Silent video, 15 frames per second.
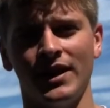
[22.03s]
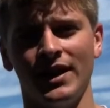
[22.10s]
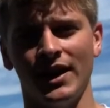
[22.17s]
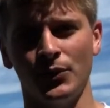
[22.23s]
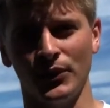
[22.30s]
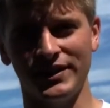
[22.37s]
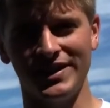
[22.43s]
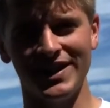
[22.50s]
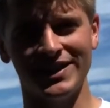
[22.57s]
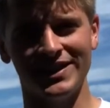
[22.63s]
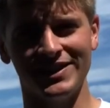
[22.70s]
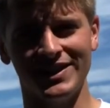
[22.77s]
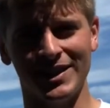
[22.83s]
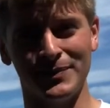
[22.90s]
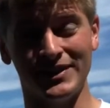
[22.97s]
We're
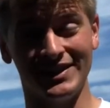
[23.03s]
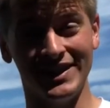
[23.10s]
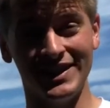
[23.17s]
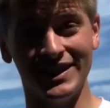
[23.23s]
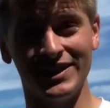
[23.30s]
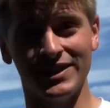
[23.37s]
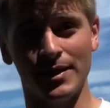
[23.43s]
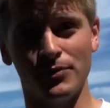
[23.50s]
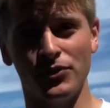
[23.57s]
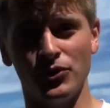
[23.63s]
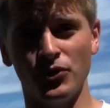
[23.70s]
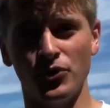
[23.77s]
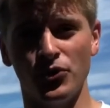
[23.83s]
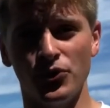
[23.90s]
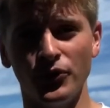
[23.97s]
taking them and leading them
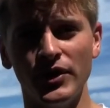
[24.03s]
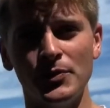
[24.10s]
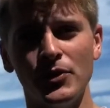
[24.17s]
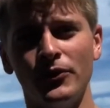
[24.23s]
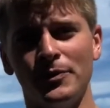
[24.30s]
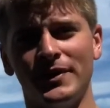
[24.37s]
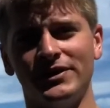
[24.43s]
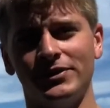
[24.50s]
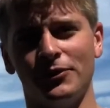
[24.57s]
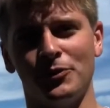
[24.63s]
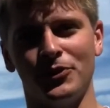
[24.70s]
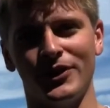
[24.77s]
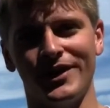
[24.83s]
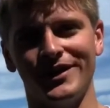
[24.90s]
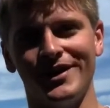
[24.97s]
through three movements of
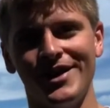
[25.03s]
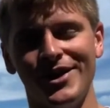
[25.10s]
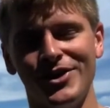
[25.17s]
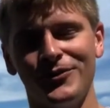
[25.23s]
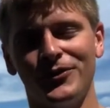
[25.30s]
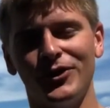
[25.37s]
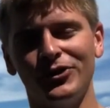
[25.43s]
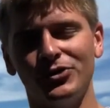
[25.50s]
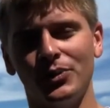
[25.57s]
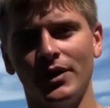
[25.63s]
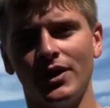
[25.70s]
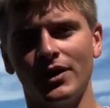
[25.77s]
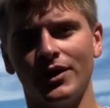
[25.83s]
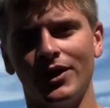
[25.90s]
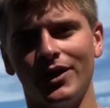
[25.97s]
prayer. The first one
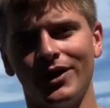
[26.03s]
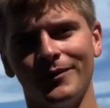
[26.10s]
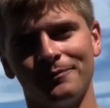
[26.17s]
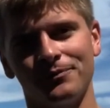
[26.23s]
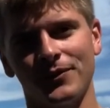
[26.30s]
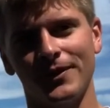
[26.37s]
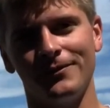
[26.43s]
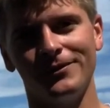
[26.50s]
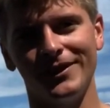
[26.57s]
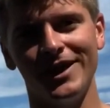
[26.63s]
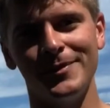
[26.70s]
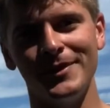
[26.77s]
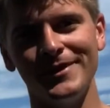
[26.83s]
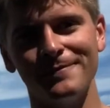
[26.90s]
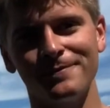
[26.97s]
I'll call
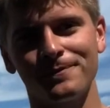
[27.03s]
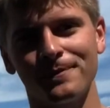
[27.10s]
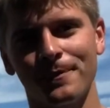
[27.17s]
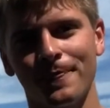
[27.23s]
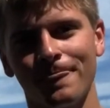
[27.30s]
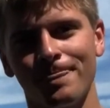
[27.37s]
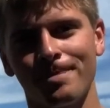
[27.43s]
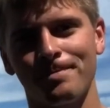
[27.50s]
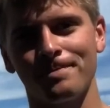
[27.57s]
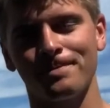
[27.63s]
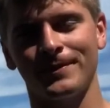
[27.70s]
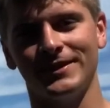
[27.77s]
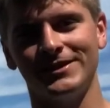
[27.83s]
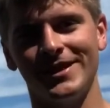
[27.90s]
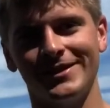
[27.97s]
Flame It,
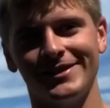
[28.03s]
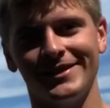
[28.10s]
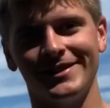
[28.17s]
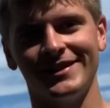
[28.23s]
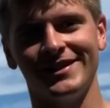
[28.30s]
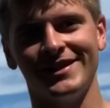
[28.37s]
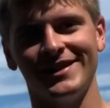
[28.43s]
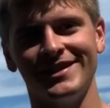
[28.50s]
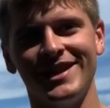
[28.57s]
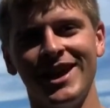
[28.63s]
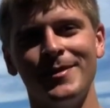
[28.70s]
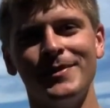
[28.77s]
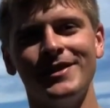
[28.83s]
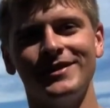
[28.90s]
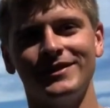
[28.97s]
second,
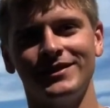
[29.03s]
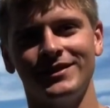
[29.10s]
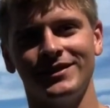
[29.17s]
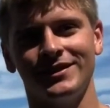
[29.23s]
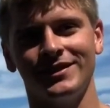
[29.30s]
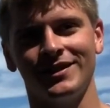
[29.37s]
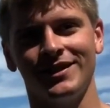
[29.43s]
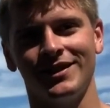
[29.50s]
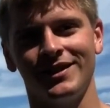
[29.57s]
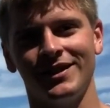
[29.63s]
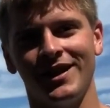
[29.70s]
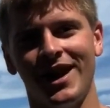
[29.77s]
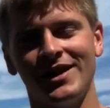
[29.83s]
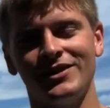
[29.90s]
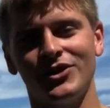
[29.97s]
Name It,
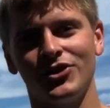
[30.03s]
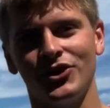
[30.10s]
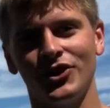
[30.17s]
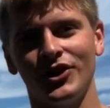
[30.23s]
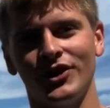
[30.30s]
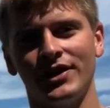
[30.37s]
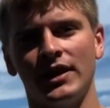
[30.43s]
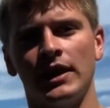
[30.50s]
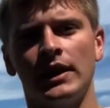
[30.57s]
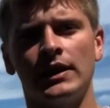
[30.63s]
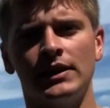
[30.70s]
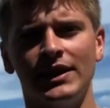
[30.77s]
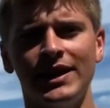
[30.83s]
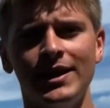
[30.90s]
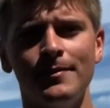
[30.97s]
and the third,
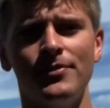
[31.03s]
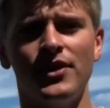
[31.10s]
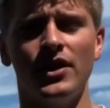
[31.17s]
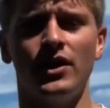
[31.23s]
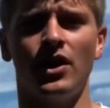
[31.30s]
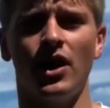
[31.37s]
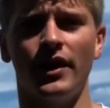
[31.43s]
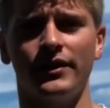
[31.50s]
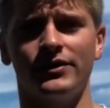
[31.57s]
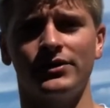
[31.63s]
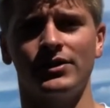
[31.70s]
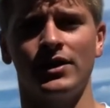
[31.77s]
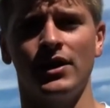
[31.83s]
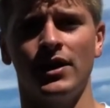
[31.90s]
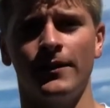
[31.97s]
Claim Their Hearts
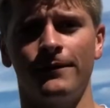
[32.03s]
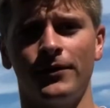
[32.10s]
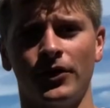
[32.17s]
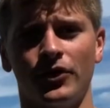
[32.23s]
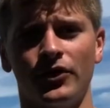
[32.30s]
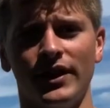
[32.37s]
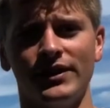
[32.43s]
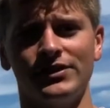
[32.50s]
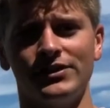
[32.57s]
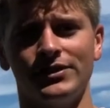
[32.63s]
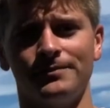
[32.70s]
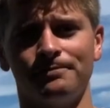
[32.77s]
for Christ.